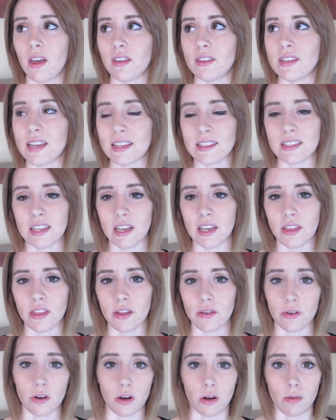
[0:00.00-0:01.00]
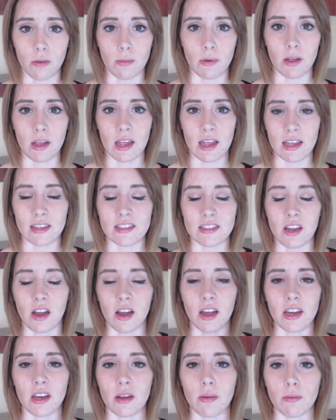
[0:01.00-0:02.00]
dancing in the room, it's not
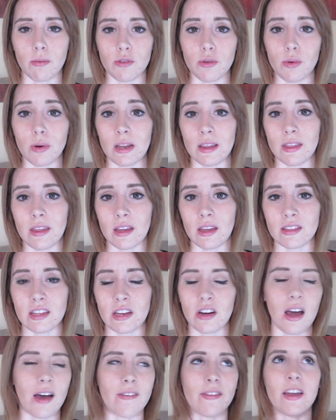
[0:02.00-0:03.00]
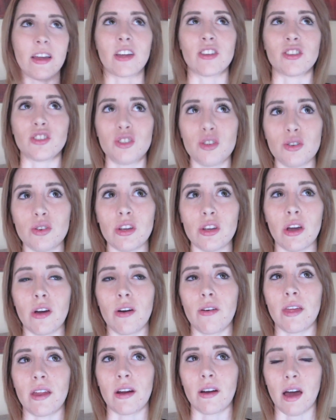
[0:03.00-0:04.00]
gonna do anything because they don't have like a
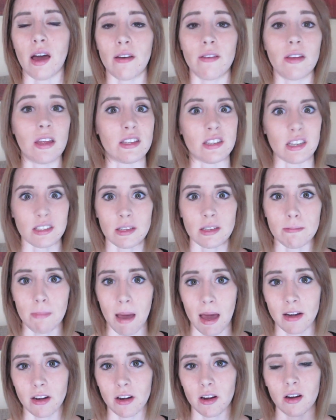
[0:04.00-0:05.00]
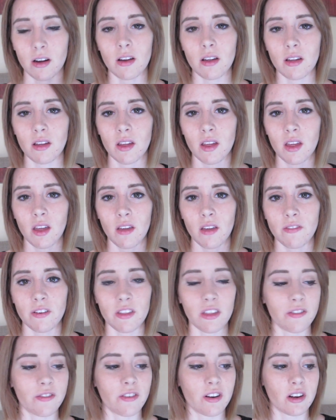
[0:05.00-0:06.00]
studio, it doesn't matter. For
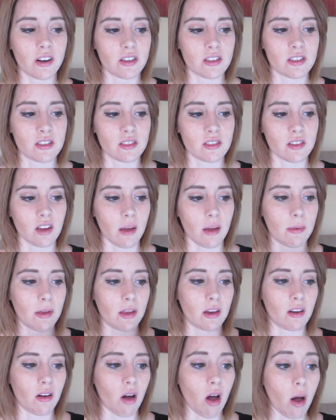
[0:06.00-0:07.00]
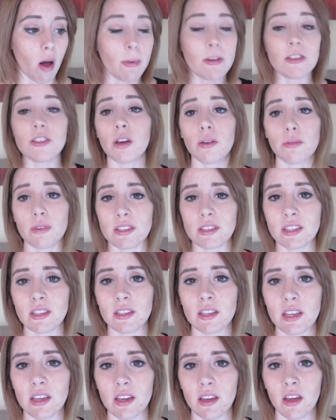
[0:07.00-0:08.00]
the first, I mean, up until
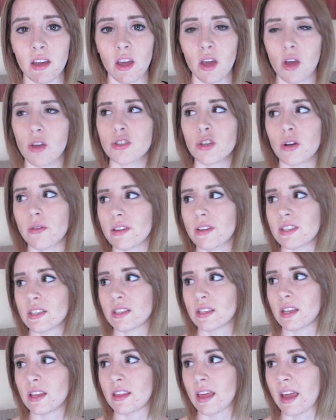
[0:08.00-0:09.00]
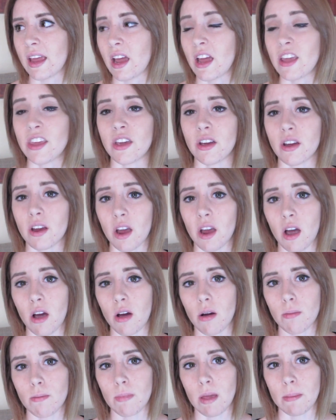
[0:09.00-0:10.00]
recently, so recently, like a year
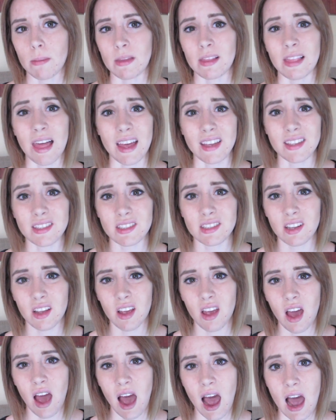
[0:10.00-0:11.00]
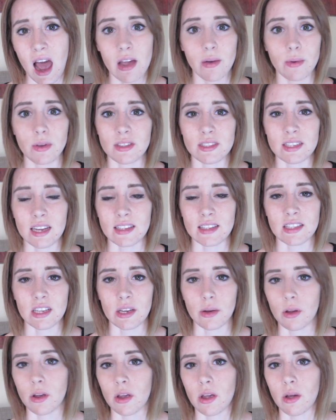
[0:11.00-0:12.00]
ago, maybe less, I was
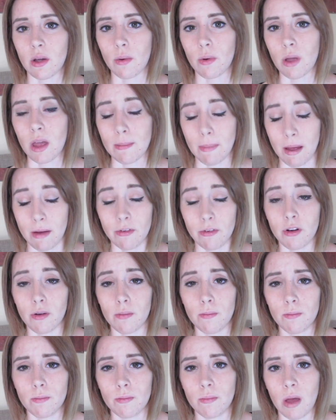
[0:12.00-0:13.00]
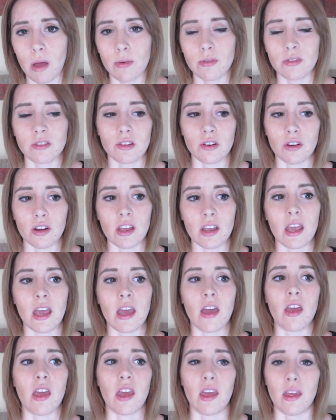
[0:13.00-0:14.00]
dancing in my room. I was learning
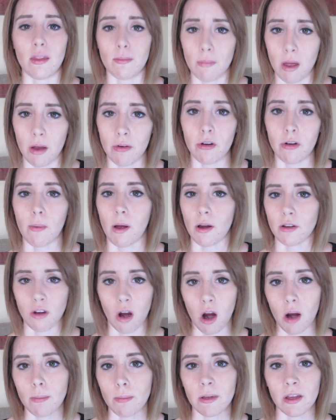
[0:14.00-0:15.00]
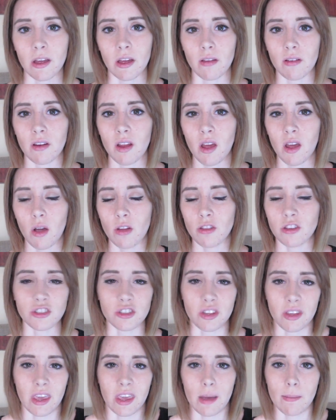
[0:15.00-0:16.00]
it in my room on carpet,
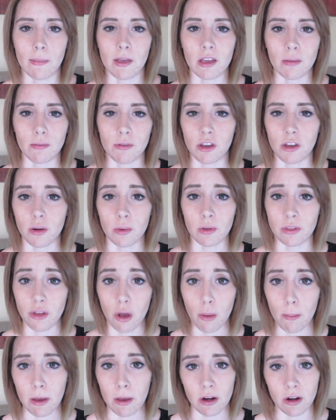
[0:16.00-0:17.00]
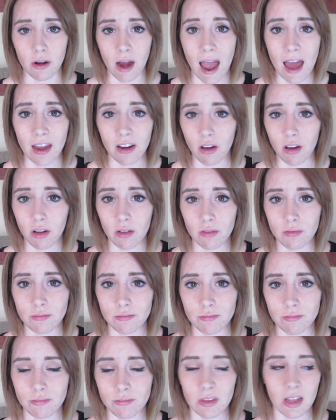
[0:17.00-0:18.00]
just looking at my computer with no mirror at all.
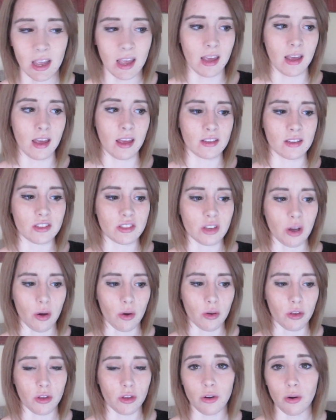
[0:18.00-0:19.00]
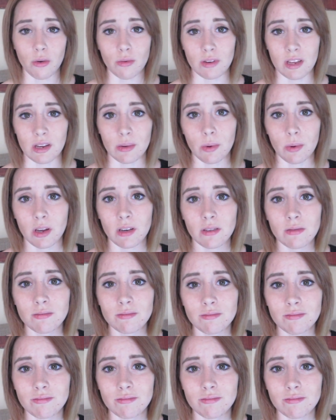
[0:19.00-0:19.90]
So you don't need one.